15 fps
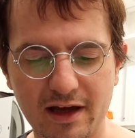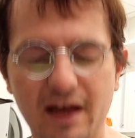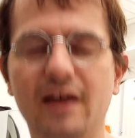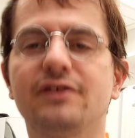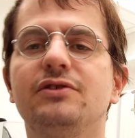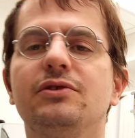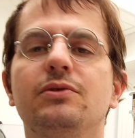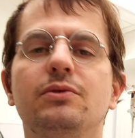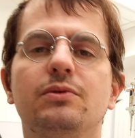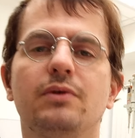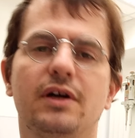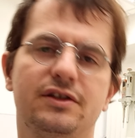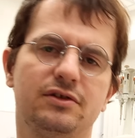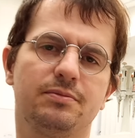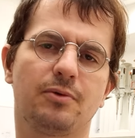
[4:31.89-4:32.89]
as you
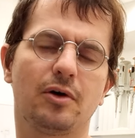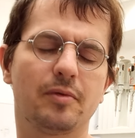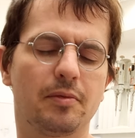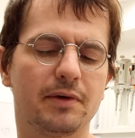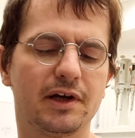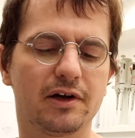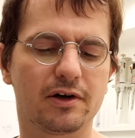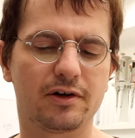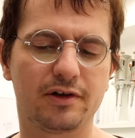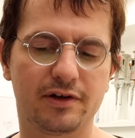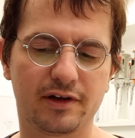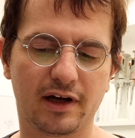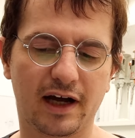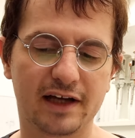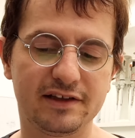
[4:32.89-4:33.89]
probably
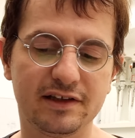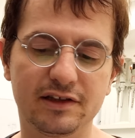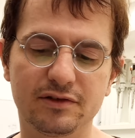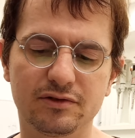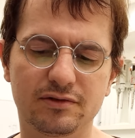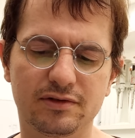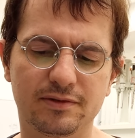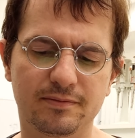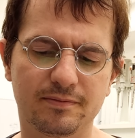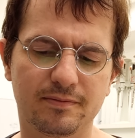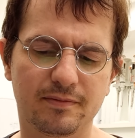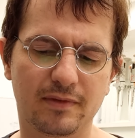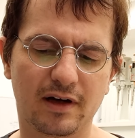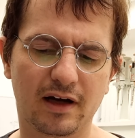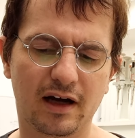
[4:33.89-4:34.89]
heard, I didn't
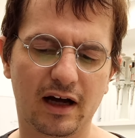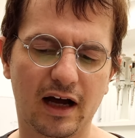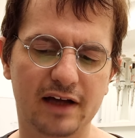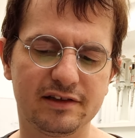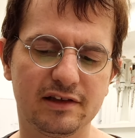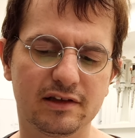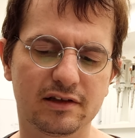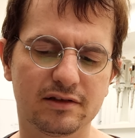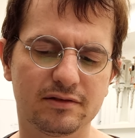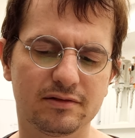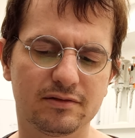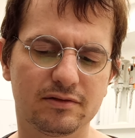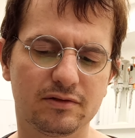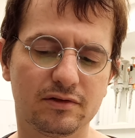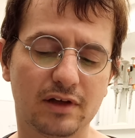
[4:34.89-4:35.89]

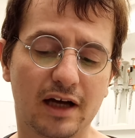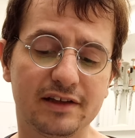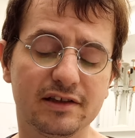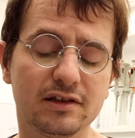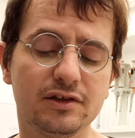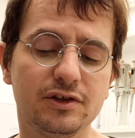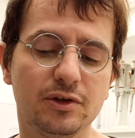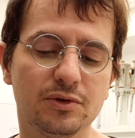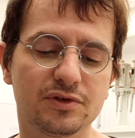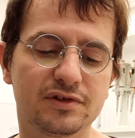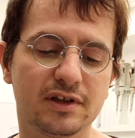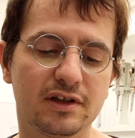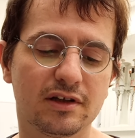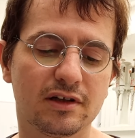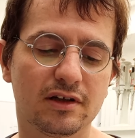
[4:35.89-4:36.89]
use
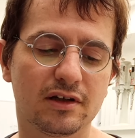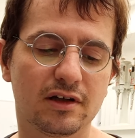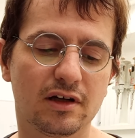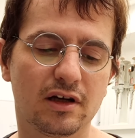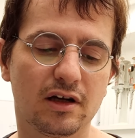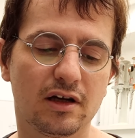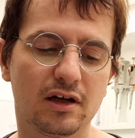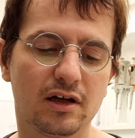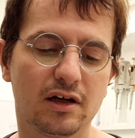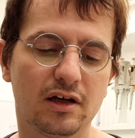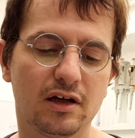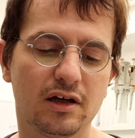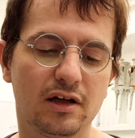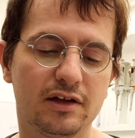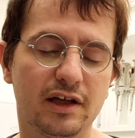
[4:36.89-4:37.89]
the
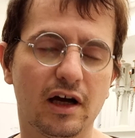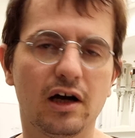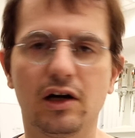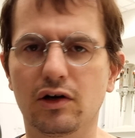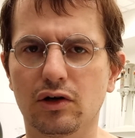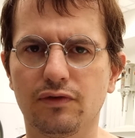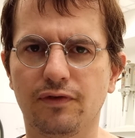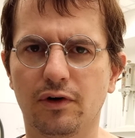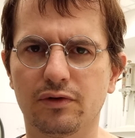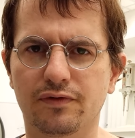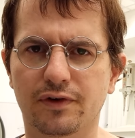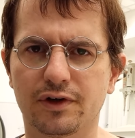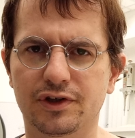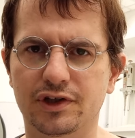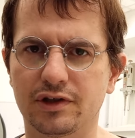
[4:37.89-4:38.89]
Anglophone
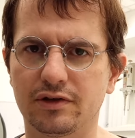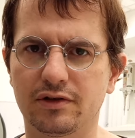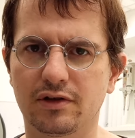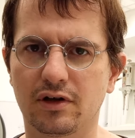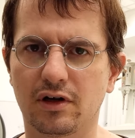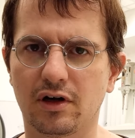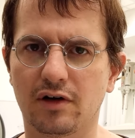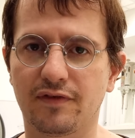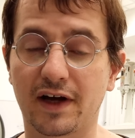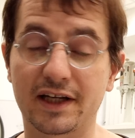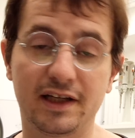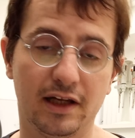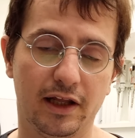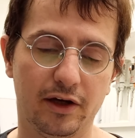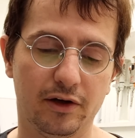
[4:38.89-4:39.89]
version of
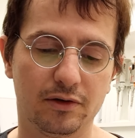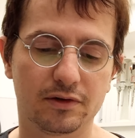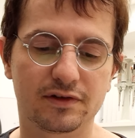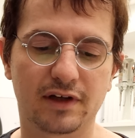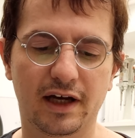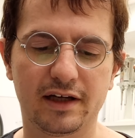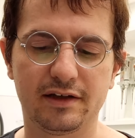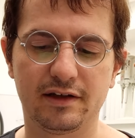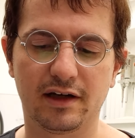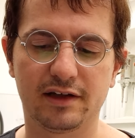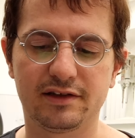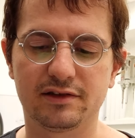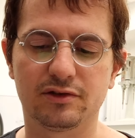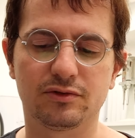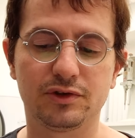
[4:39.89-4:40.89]
Achilleus. I
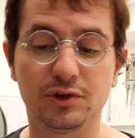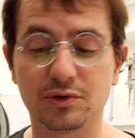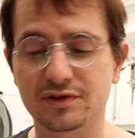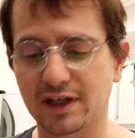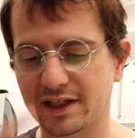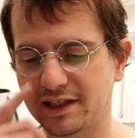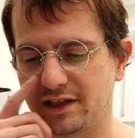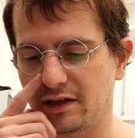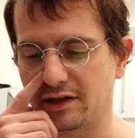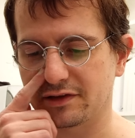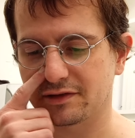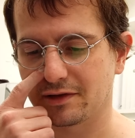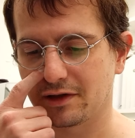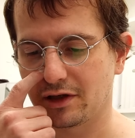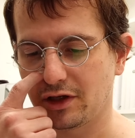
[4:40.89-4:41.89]
didn't use
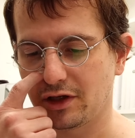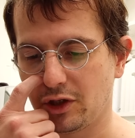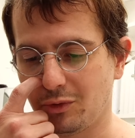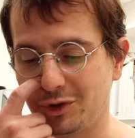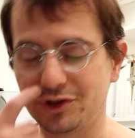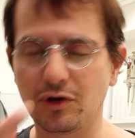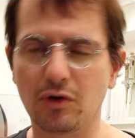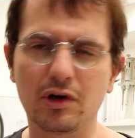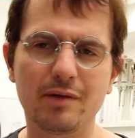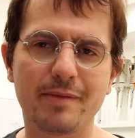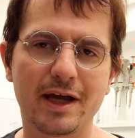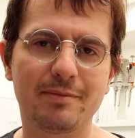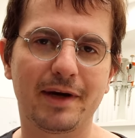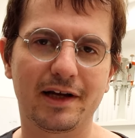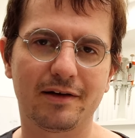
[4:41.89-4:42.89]
Achilles, which only
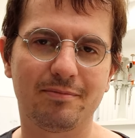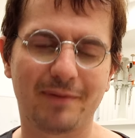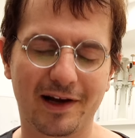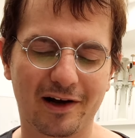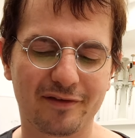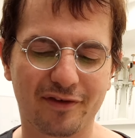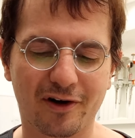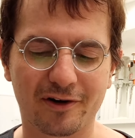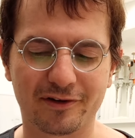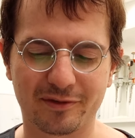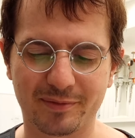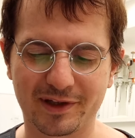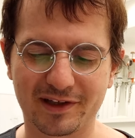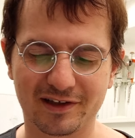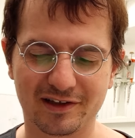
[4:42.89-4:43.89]
made my life harder
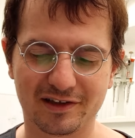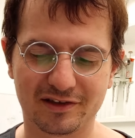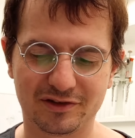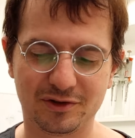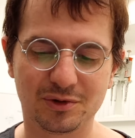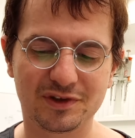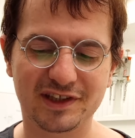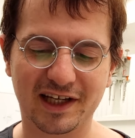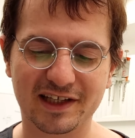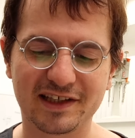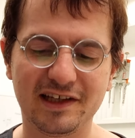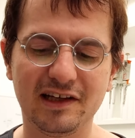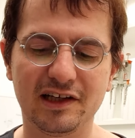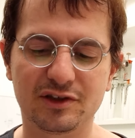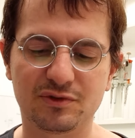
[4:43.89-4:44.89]
because using
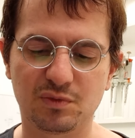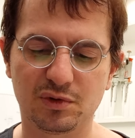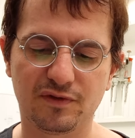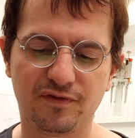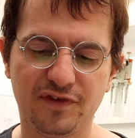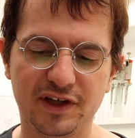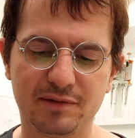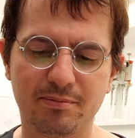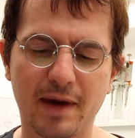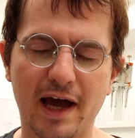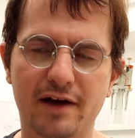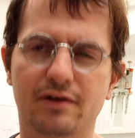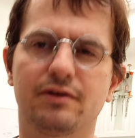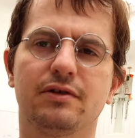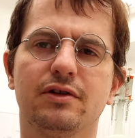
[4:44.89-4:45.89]
Achilles would fit
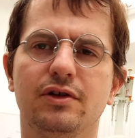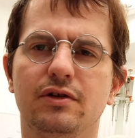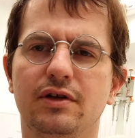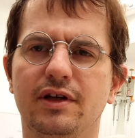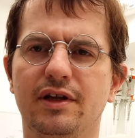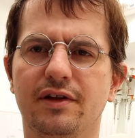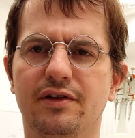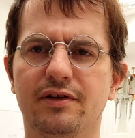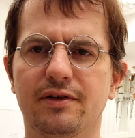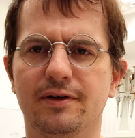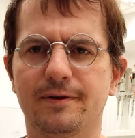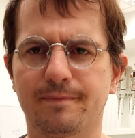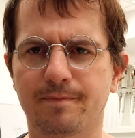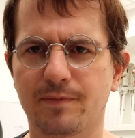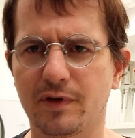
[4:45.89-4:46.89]
better in
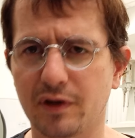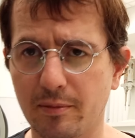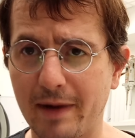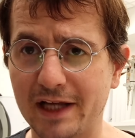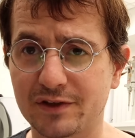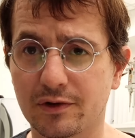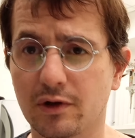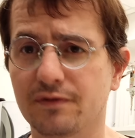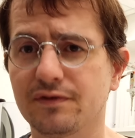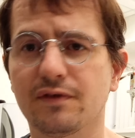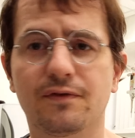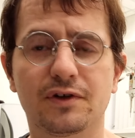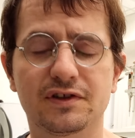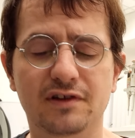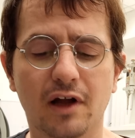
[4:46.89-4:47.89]
the metric of the
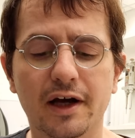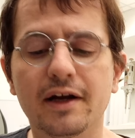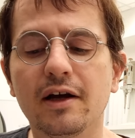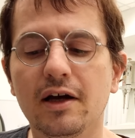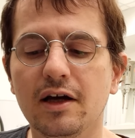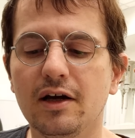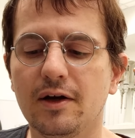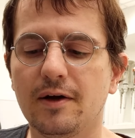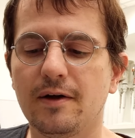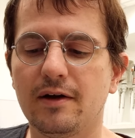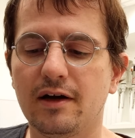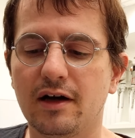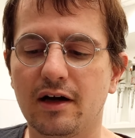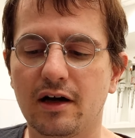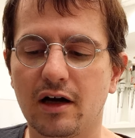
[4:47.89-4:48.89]
first line.
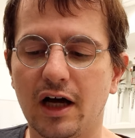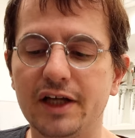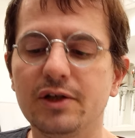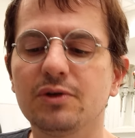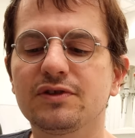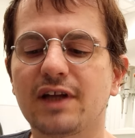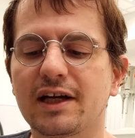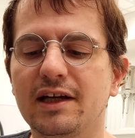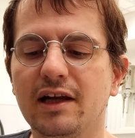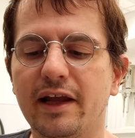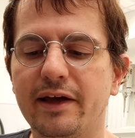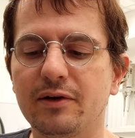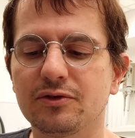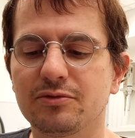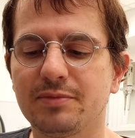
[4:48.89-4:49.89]
I used
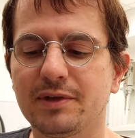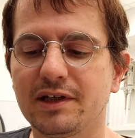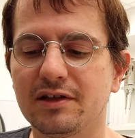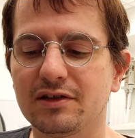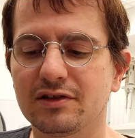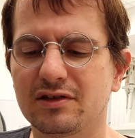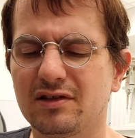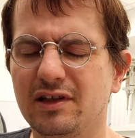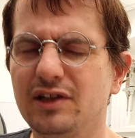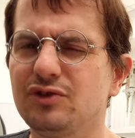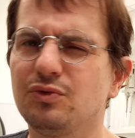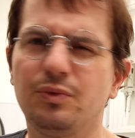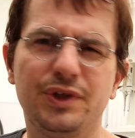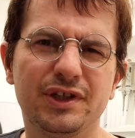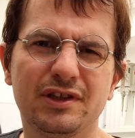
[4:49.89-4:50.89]
Achilleus because
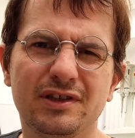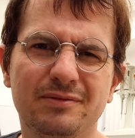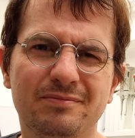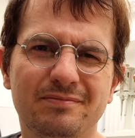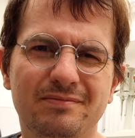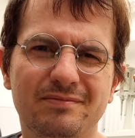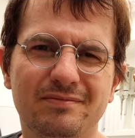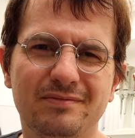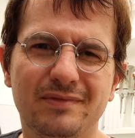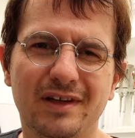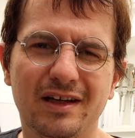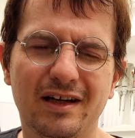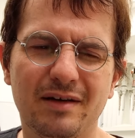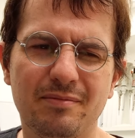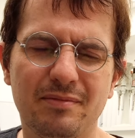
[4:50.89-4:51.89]
it's weird,
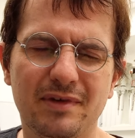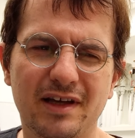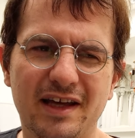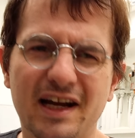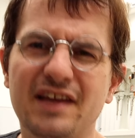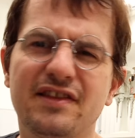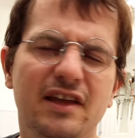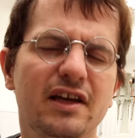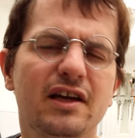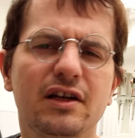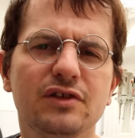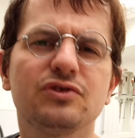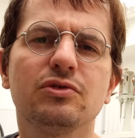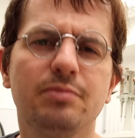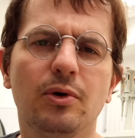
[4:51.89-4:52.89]
and I think it
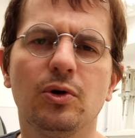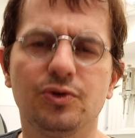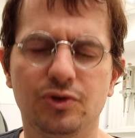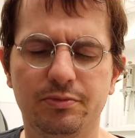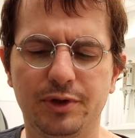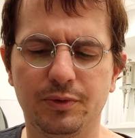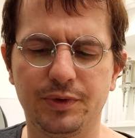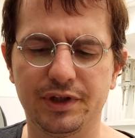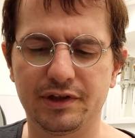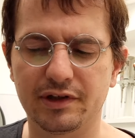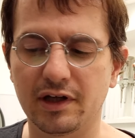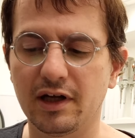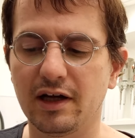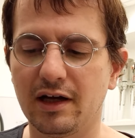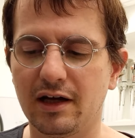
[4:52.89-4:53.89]
is supposed to be
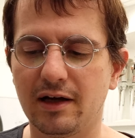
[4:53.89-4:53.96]
weird.